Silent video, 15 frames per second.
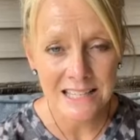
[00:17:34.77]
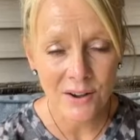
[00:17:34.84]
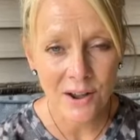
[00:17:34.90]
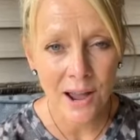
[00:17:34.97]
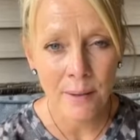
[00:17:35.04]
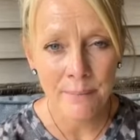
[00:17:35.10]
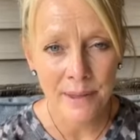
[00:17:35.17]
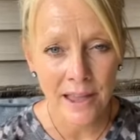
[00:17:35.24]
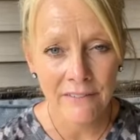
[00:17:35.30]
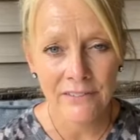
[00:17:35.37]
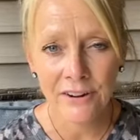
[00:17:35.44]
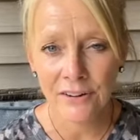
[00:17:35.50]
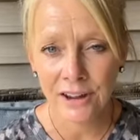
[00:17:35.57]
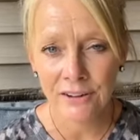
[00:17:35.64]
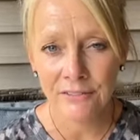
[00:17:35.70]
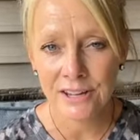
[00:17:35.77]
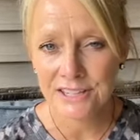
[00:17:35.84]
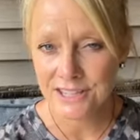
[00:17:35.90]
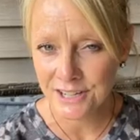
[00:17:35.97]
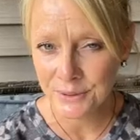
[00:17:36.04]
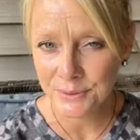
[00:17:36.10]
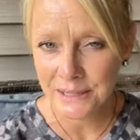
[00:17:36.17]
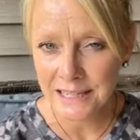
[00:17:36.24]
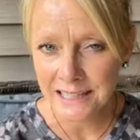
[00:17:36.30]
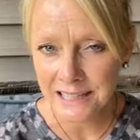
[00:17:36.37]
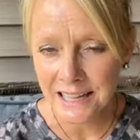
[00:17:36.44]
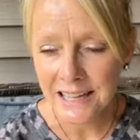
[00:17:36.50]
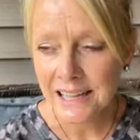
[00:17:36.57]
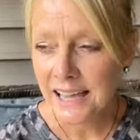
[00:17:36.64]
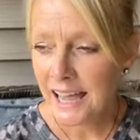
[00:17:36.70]
So, I hope you have a great rest of your
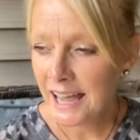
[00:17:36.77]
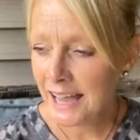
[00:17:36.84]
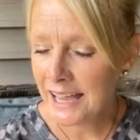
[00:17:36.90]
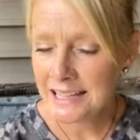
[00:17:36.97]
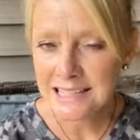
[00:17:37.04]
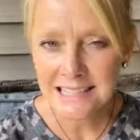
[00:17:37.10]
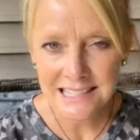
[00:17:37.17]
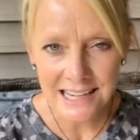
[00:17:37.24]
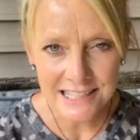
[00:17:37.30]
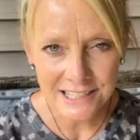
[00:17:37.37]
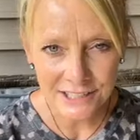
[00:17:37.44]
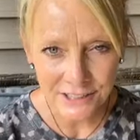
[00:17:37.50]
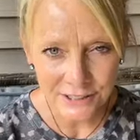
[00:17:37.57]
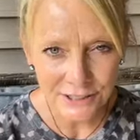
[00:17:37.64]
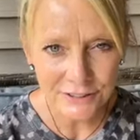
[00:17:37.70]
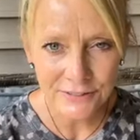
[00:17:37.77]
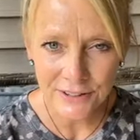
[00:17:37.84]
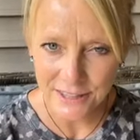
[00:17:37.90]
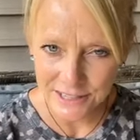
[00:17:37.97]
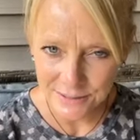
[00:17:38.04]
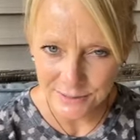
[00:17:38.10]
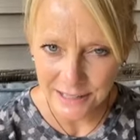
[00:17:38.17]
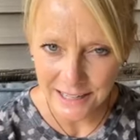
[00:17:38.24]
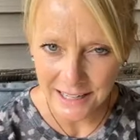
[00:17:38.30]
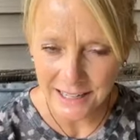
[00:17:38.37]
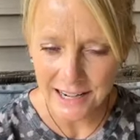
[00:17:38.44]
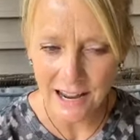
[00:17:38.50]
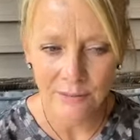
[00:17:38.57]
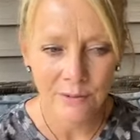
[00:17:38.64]
week and stay tuned for this weekend.